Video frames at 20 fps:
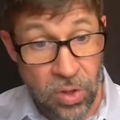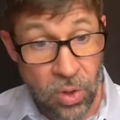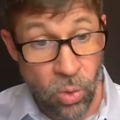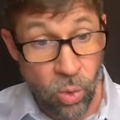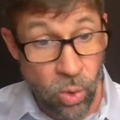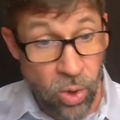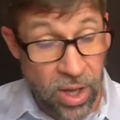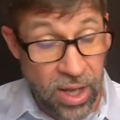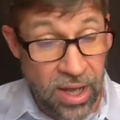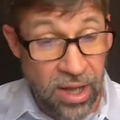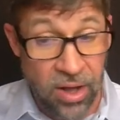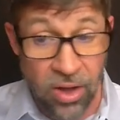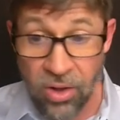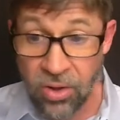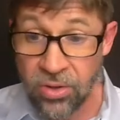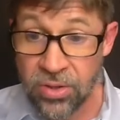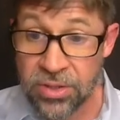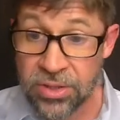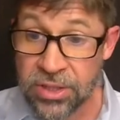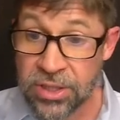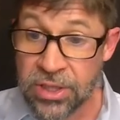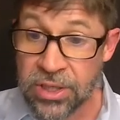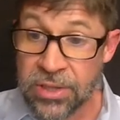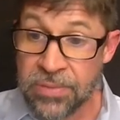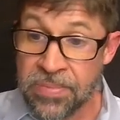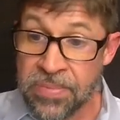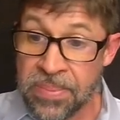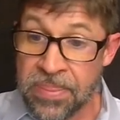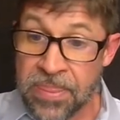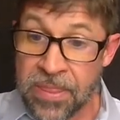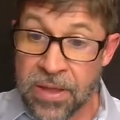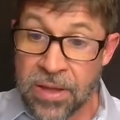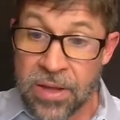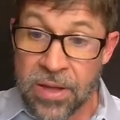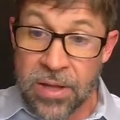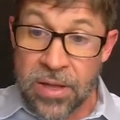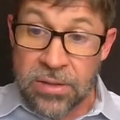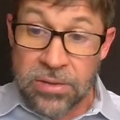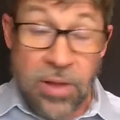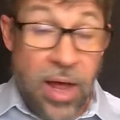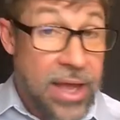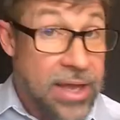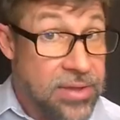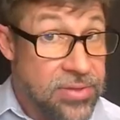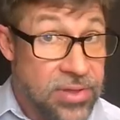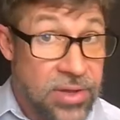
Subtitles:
Well, like